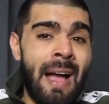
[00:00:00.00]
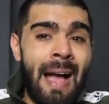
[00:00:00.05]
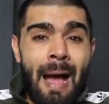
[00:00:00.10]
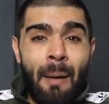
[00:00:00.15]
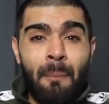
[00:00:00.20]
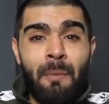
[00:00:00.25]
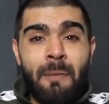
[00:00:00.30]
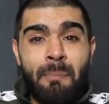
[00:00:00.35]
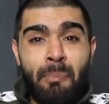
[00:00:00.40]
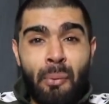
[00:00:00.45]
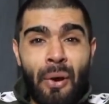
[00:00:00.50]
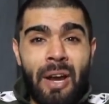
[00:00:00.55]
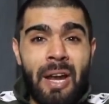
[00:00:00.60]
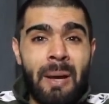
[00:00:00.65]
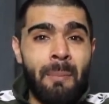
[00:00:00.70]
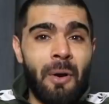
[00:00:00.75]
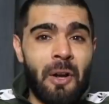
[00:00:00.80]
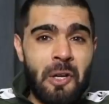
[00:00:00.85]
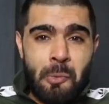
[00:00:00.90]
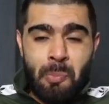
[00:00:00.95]
And we've pretty
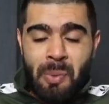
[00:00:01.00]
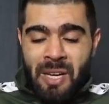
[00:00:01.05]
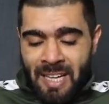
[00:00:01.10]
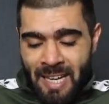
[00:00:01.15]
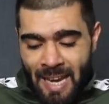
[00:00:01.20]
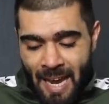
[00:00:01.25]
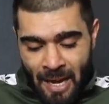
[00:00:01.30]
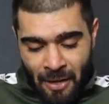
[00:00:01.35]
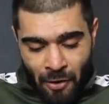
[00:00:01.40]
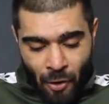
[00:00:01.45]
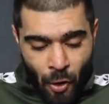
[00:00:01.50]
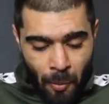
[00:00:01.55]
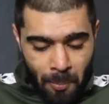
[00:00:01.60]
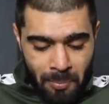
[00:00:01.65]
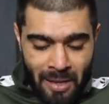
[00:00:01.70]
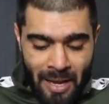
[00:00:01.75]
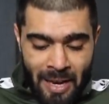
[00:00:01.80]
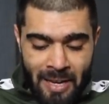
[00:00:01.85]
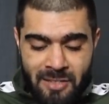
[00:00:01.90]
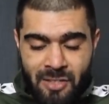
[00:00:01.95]
much been getting
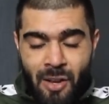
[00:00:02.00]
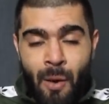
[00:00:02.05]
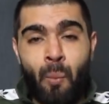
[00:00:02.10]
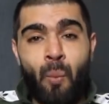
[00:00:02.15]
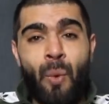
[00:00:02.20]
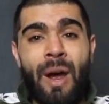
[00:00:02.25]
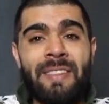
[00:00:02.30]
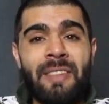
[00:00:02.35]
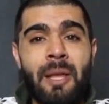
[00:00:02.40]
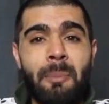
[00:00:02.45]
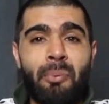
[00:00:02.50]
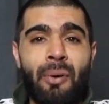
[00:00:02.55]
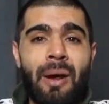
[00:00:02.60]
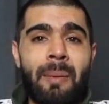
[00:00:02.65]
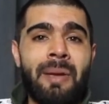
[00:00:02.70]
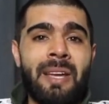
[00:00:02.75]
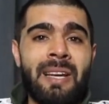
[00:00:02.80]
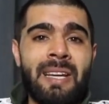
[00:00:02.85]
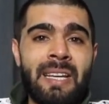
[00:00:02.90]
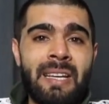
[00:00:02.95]
updates on when the
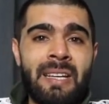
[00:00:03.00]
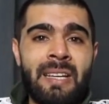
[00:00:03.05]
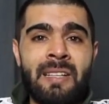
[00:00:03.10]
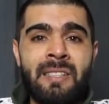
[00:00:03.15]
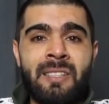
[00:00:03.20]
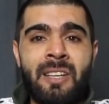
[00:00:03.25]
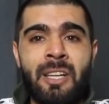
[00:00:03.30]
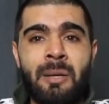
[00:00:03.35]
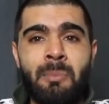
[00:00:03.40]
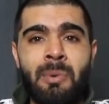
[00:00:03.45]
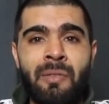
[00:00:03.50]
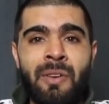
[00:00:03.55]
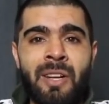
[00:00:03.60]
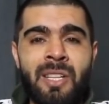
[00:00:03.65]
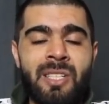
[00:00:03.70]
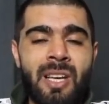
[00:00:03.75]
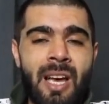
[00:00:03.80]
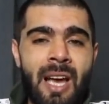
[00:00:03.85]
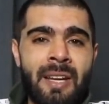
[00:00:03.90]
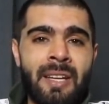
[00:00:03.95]
Premier League is going to be
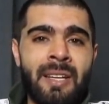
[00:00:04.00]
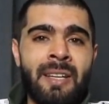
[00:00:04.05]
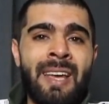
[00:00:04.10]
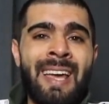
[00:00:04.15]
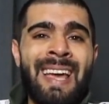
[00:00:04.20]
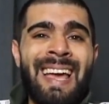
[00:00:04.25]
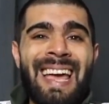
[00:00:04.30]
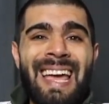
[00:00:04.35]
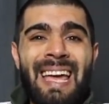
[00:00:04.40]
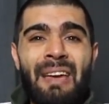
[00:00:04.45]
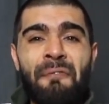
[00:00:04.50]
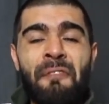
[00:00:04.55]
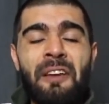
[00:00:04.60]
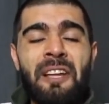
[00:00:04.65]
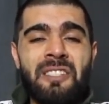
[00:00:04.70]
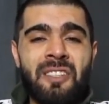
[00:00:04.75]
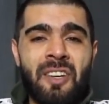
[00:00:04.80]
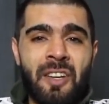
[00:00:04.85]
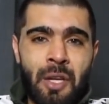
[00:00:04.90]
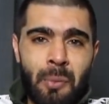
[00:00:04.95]
returning, if
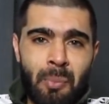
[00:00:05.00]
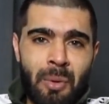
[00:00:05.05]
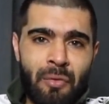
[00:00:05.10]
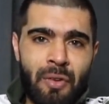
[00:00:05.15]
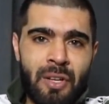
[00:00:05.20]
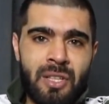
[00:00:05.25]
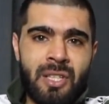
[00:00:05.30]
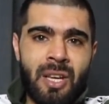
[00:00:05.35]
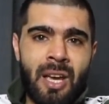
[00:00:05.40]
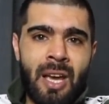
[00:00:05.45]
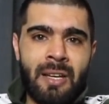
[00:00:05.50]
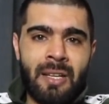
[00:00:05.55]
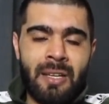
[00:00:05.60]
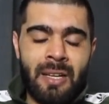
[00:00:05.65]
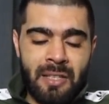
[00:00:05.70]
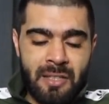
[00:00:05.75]
it's going to be returning.